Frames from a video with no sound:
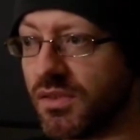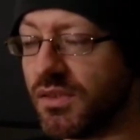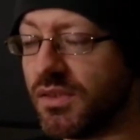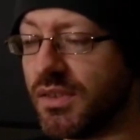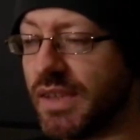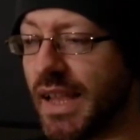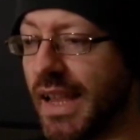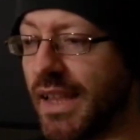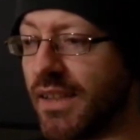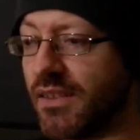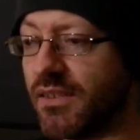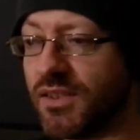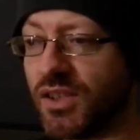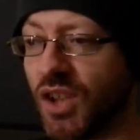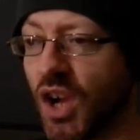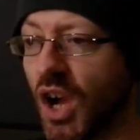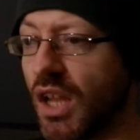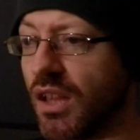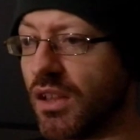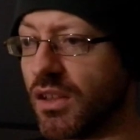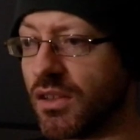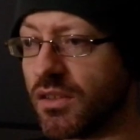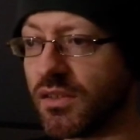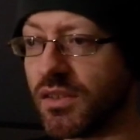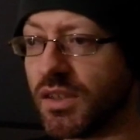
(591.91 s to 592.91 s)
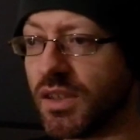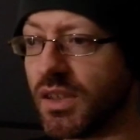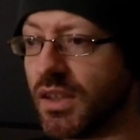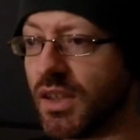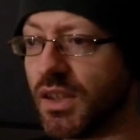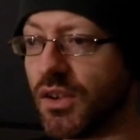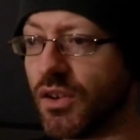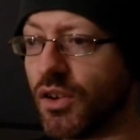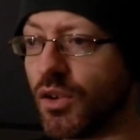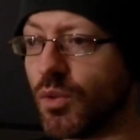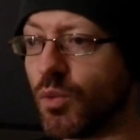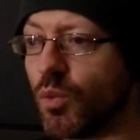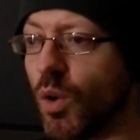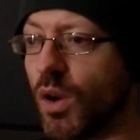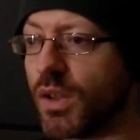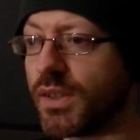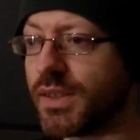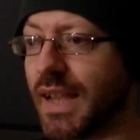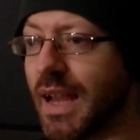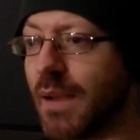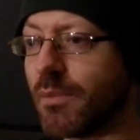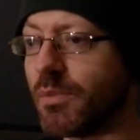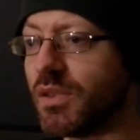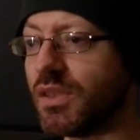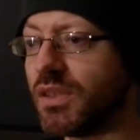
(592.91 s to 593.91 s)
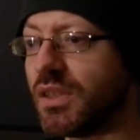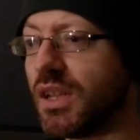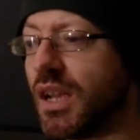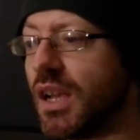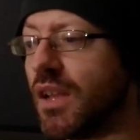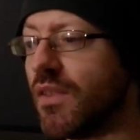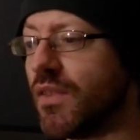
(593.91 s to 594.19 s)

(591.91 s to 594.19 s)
dead silent. That they don't know what's happened.